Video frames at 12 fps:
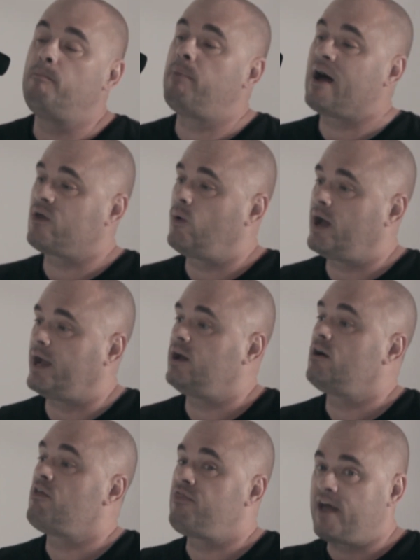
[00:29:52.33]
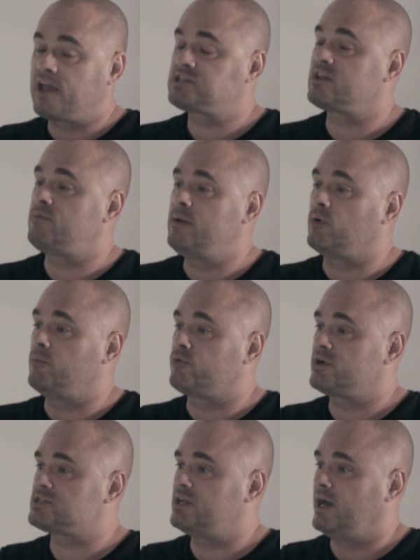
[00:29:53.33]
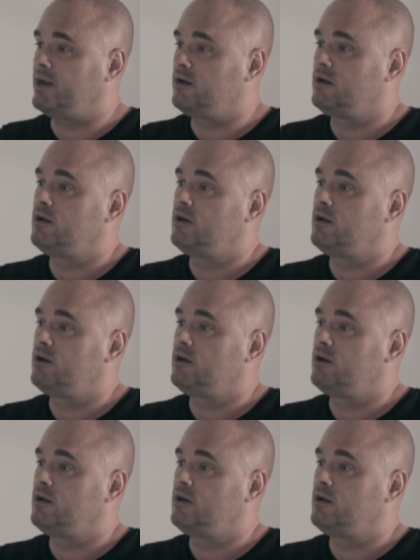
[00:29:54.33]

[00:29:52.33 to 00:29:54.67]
By the way, thanks to the people at Brisnet